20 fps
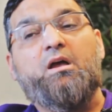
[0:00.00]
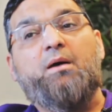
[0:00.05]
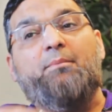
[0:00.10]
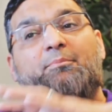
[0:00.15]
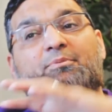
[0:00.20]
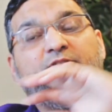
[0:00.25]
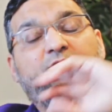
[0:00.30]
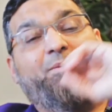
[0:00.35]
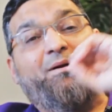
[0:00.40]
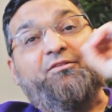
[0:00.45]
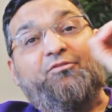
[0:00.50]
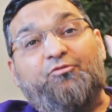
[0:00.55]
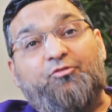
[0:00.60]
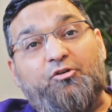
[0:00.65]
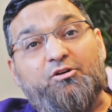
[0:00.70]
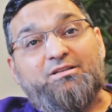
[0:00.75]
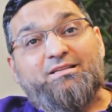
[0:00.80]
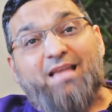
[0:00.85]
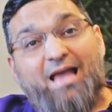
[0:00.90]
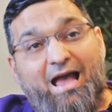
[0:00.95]
So my
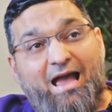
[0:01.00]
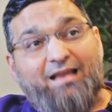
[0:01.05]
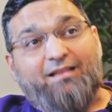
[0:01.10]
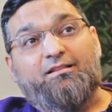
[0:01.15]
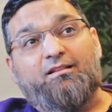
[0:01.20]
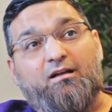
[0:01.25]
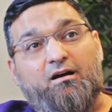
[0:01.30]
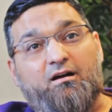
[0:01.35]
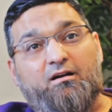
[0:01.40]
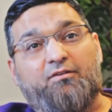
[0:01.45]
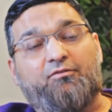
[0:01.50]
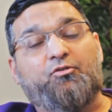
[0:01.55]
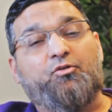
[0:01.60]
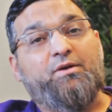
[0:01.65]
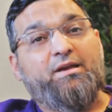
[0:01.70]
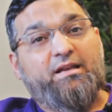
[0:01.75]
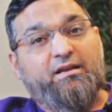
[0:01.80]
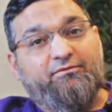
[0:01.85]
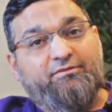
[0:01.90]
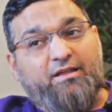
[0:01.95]
first catalog of
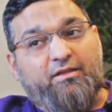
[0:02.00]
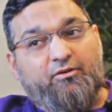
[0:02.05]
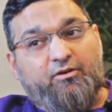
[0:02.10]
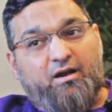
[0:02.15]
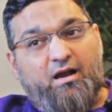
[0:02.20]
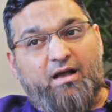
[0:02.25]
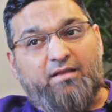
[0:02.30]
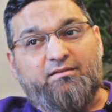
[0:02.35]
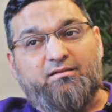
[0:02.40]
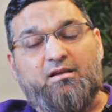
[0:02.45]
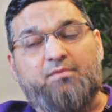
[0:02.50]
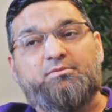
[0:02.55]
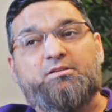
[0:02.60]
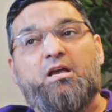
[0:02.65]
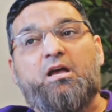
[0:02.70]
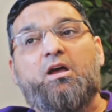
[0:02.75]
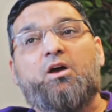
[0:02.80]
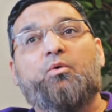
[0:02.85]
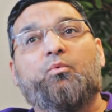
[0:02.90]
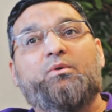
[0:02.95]
creative leather concepts
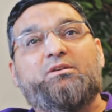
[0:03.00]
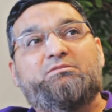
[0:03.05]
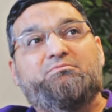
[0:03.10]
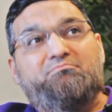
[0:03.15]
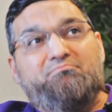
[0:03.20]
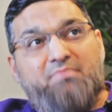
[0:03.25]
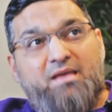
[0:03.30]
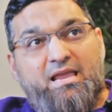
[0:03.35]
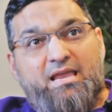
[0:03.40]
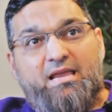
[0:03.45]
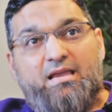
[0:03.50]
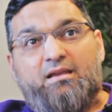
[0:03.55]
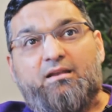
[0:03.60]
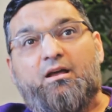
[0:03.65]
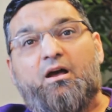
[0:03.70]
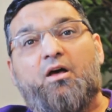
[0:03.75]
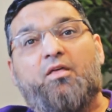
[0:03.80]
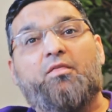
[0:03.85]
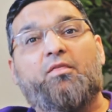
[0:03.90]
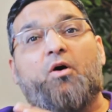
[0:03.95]
was
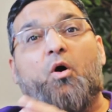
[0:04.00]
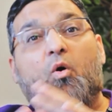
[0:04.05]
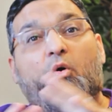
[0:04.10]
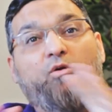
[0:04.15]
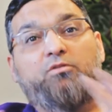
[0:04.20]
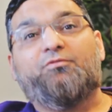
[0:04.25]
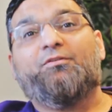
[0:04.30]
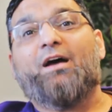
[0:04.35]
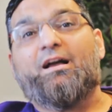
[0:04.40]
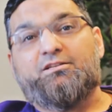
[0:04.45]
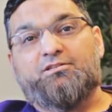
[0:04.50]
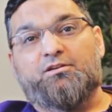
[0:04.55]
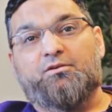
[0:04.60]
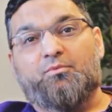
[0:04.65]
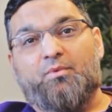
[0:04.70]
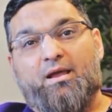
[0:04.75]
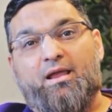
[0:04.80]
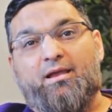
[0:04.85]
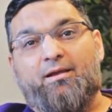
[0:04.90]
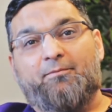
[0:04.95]
made the
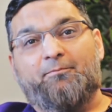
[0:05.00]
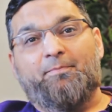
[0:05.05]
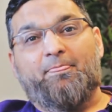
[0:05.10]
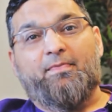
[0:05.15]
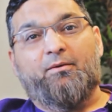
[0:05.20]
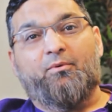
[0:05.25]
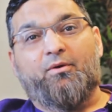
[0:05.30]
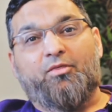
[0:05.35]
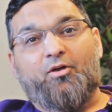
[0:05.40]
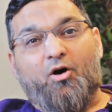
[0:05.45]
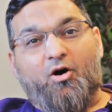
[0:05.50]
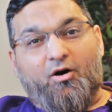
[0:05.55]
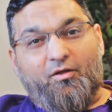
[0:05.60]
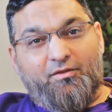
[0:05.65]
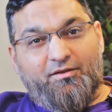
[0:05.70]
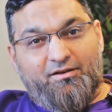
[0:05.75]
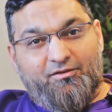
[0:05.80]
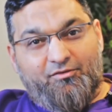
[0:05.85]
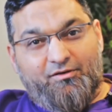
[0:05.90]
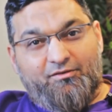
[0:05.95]
old-fashioned way with all
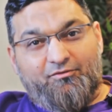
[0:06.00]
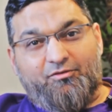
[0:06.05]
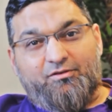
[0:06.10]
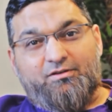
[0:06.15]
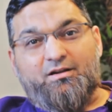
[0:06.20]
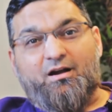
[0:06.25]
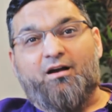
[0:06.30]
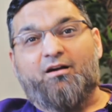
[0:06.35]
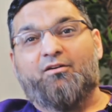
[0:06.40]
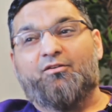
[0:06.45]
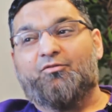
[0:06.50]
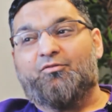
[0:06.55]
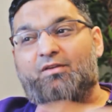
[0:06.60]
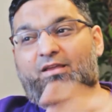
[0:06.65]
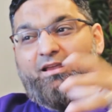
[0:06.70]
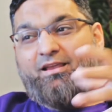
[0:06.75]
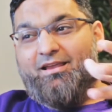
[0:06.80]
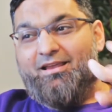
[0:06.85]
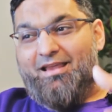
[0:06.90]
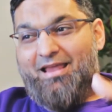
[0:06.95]
the different
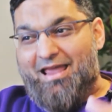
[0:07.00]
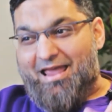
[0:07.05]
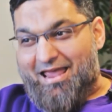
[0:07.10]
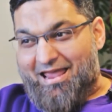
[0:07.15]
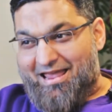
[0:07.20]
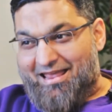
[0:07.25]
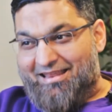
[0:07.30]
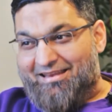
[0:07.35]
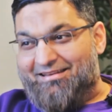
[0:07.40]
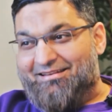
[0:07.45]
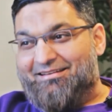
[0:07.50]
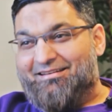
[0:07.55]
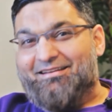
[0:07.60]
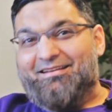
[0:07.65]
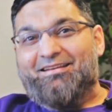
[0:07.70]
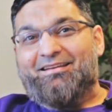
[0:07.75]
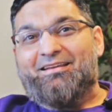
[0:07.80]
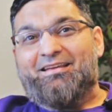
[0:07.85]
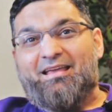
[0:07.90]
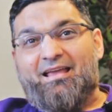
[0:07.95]
photography and
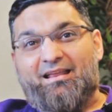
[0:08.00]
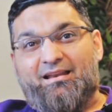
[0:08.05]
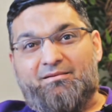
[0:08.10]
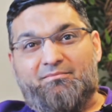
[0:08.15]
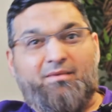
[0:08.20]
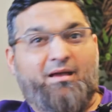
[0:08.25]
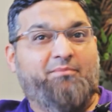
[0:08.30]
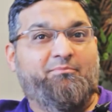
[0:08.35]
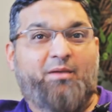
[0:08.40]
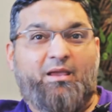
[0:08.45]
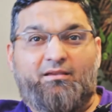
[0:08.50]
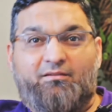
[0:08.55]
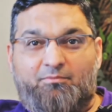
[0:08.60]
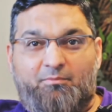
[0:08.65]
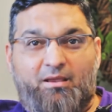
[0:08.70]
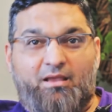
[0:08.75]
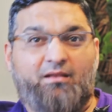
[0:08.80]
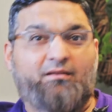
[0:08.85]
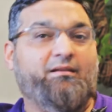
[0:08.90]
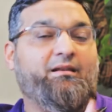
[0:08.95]
in my
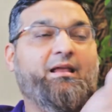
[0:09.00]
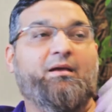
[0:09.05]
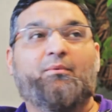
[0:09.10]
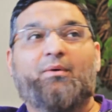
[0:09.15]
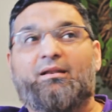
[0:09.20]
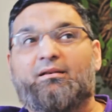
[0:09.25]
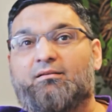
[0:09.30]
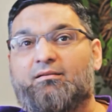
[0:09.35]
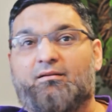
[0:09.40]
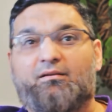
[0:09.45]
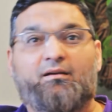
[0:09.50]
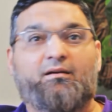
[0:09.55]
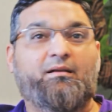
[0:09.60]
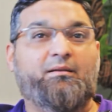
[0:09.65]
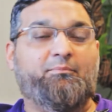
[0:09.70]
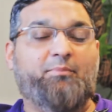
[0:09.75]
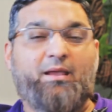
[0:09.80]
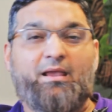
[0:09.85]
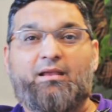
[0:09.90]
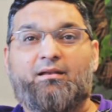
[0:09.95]
basement. And I went
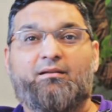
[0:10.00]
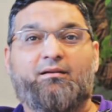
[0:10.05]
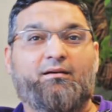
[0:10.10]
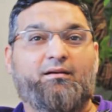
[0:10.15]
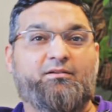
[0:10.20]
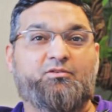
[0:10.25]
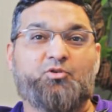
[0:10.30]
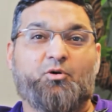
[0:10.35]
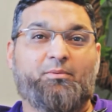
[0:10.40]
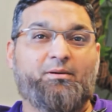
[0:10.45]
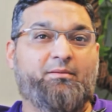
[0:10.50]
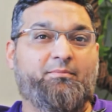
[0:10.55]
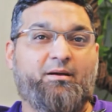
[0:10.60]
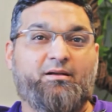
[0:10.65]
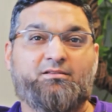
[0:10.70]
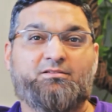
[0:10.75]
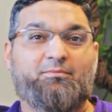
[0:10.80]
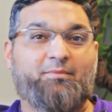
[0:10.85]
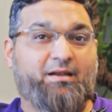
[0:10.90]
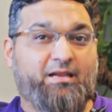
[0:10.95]
and paid exorbitant
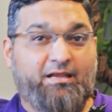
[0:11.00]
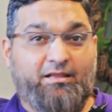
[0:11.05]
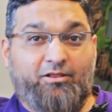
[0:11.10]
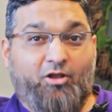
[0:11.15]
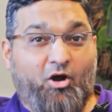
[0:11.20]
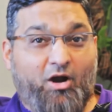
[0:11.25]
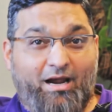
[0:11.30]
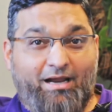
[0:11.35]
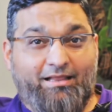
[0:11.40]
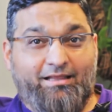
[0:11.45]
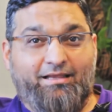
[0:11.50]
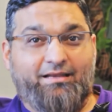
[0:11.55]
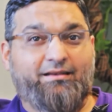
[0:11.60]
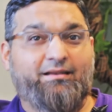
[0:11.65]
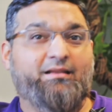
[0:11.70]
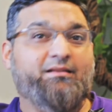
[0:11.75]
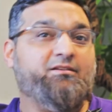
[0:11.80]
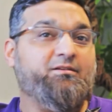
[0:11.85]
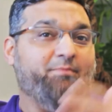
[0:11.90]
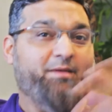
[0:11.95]
amounts of money in Long Island
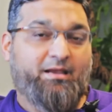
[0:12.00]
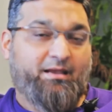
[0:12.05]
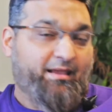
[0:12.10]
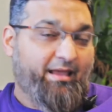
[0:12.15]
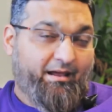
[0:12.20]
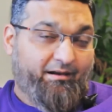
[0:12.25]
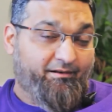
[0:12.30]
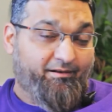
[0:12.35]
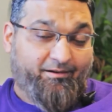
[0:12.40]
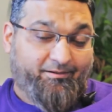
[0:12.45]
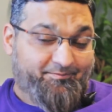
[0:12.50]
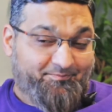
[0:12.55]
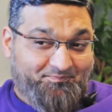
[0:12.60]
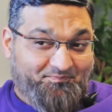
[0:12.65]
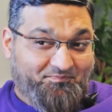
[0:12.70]
and to make a catalog.